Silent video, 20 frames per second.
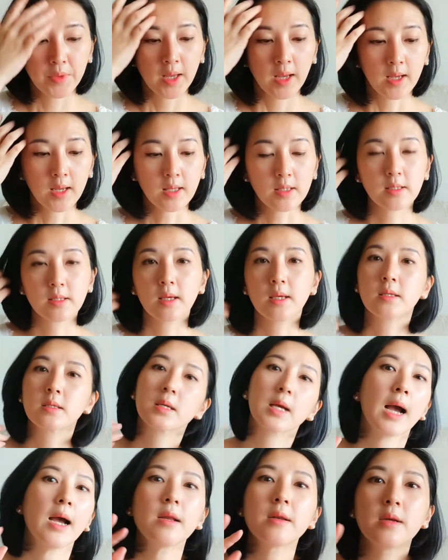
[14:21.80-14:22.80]
it's
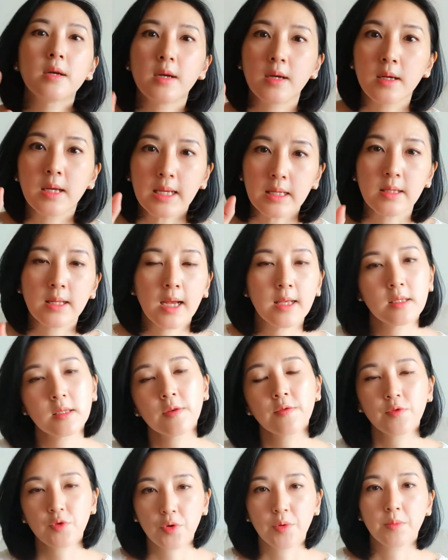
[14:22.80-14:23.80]
kind of an
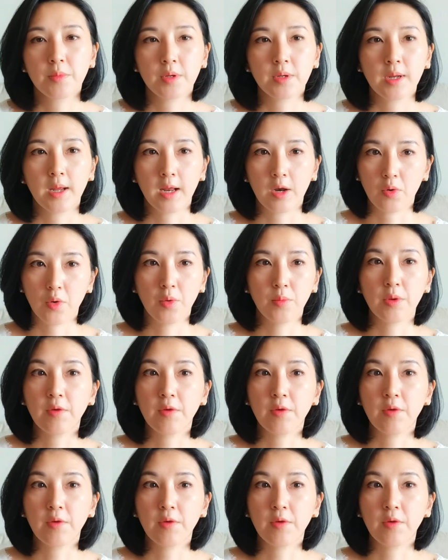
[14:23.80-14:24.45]
intensive treatment at home.